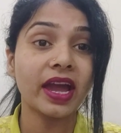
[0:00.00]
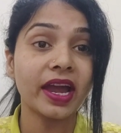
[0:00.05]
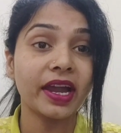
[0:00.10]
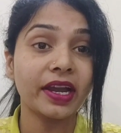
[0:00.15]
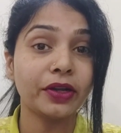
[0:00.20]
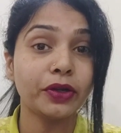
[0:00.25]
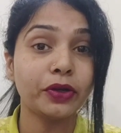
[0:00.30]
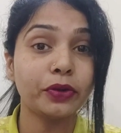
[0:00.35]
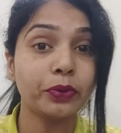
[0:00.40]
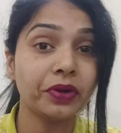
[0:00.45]

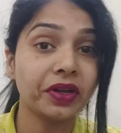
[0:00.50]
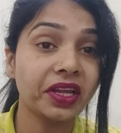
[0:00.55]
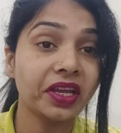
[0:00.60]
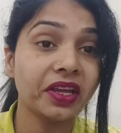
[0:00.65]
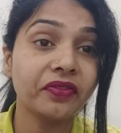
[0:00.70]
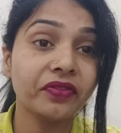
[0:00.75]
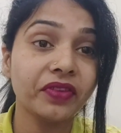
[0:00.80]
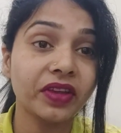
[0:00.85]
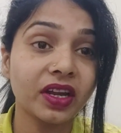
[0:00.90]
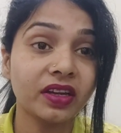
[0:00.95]
and
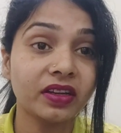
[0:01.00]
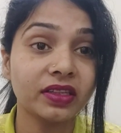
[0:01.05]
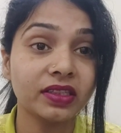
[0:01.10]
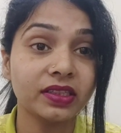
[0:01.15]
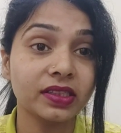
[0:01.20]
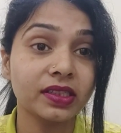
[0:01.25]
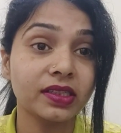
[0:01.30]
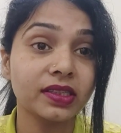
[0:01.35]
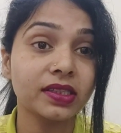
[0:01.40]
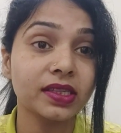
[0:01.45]
today we are
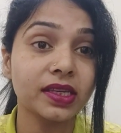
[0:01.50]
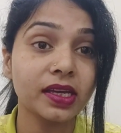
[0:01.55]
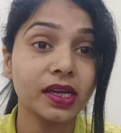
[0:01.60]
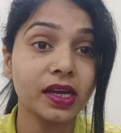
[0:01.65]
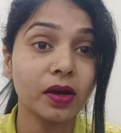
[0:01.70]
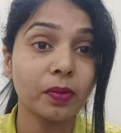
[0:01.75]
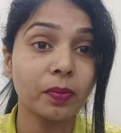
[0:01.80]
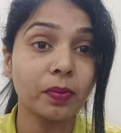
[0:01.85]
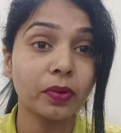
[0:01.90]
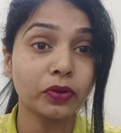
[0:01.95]
discussing
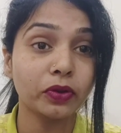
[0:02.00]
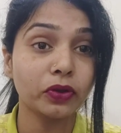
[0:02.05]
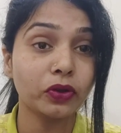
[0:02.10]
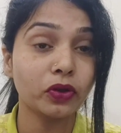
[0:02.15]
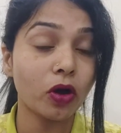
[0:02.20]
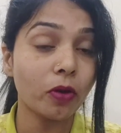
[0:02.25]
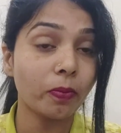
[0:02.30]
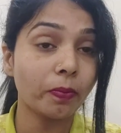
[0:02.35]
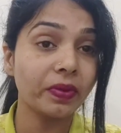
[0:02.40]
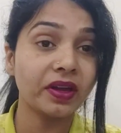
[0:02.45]
about the
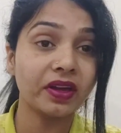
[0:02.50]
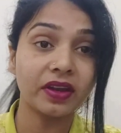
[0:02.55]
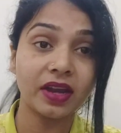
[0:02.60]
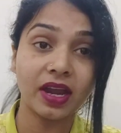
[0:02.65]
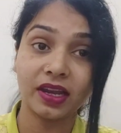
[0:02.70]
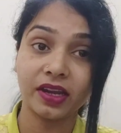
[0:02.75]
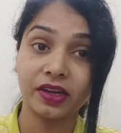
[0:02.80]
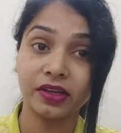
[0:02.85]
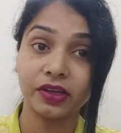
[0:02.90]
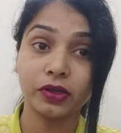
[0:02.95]
topic
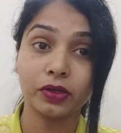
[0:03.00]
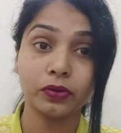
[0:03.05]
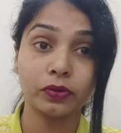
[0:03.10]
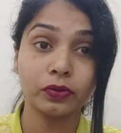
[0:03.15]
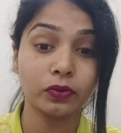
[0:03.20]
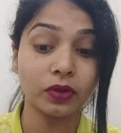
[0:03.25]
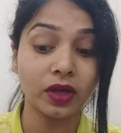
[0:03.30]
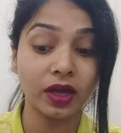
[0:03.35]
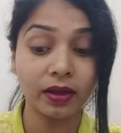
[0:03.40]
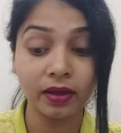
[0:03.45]
related to
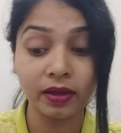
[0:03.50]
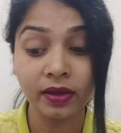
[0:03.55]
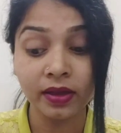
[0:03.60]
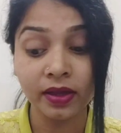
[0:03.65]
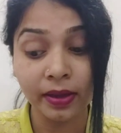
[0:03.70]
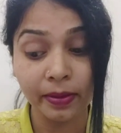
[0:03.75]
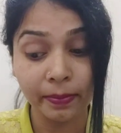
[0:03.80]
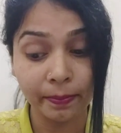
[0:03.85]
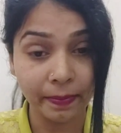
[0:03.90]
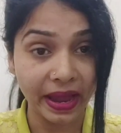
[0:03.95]
the
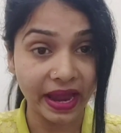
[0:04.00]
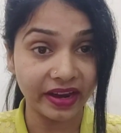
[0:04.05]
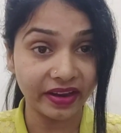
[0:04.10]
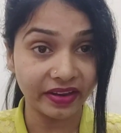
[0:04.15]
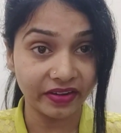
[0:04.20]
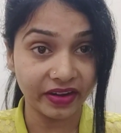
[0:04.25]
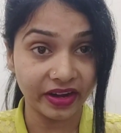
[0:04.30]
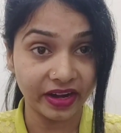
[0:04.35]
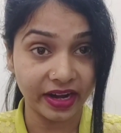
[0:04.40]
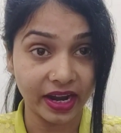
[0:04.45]

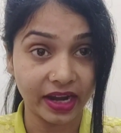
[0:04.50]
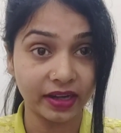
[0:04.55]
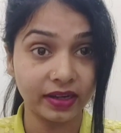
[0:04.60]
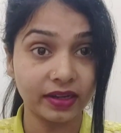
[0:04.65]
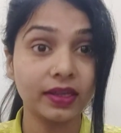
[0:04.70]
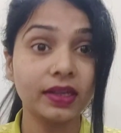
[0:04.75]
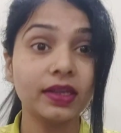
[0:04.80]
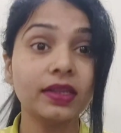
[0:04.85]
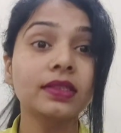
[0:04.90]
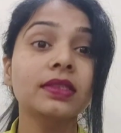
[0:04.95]

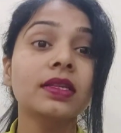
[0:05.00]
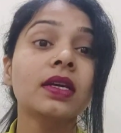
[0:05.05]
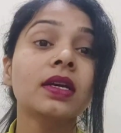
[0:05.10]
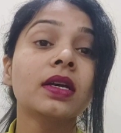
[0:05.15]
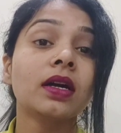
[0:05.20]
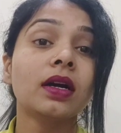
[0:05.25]
pancreatitis.